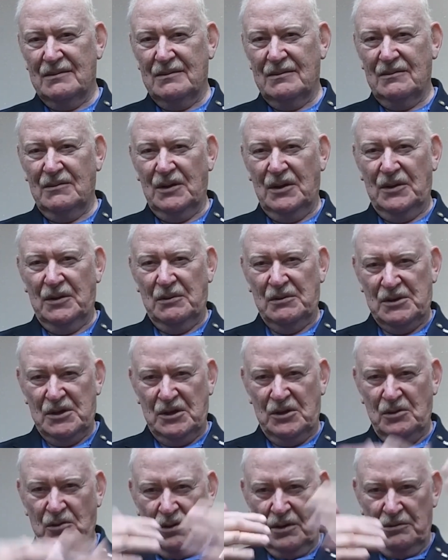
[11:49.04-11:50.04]
well, there was a
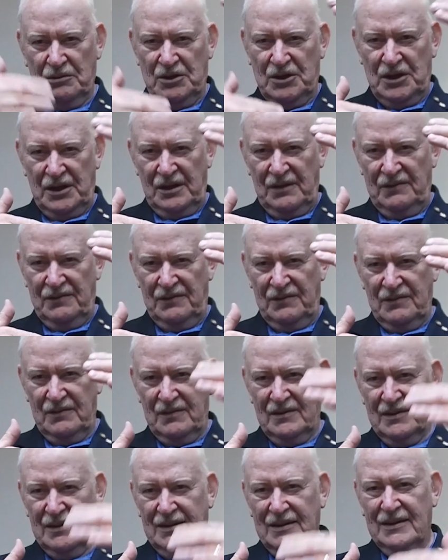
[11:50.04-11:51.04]
dorm chief,
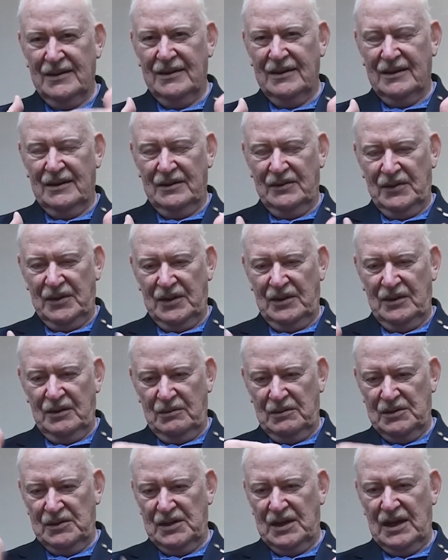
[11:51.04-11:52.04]
and then there
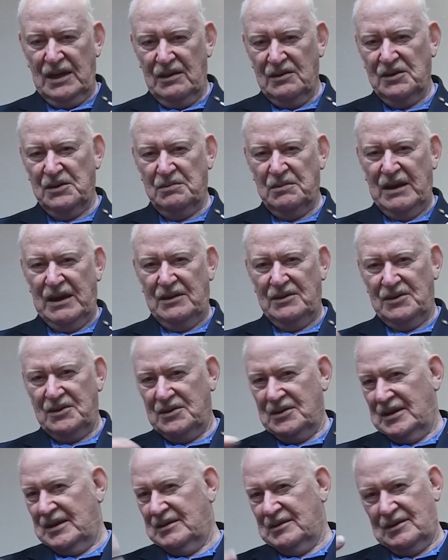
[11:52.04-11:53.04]
was the house mouse.
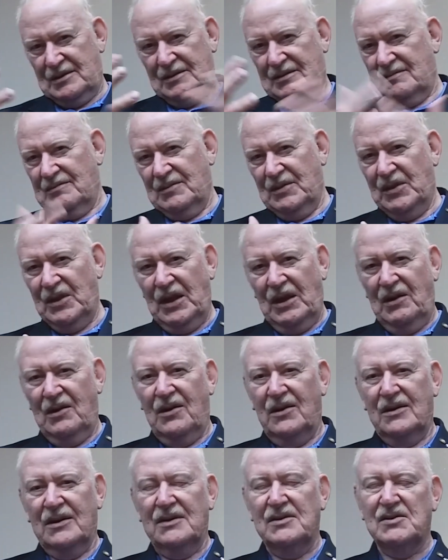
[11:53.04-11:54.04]
So that's what they
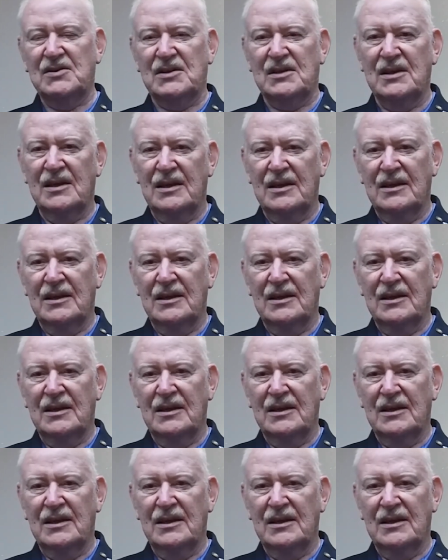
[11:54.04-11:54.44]
called us.